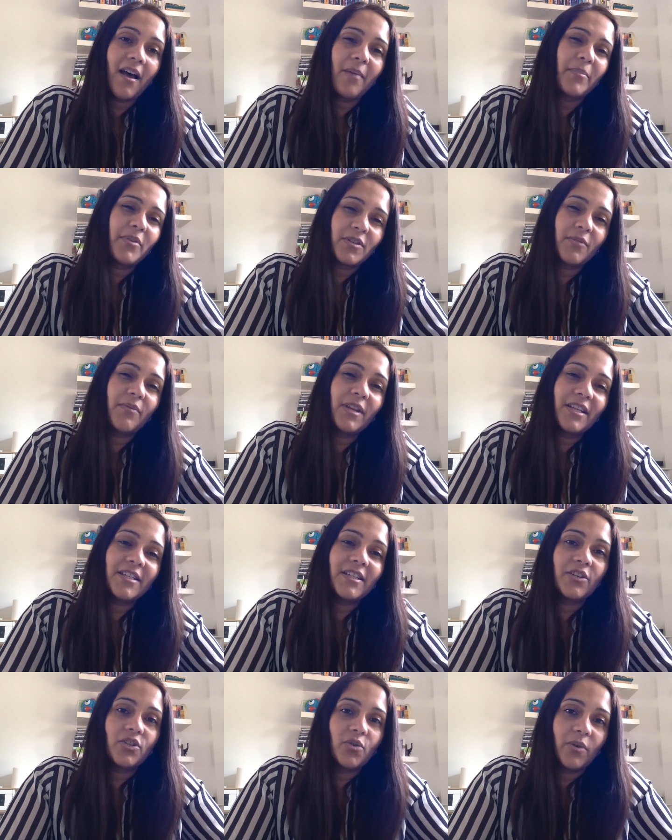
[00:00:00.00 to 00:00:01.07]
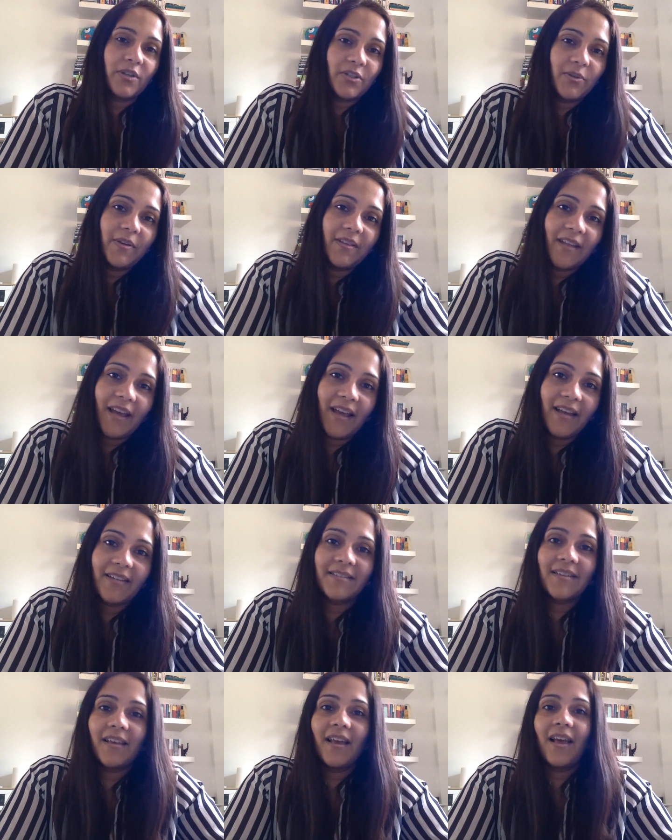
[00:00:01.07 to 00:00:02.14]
because I really did enjoy doing that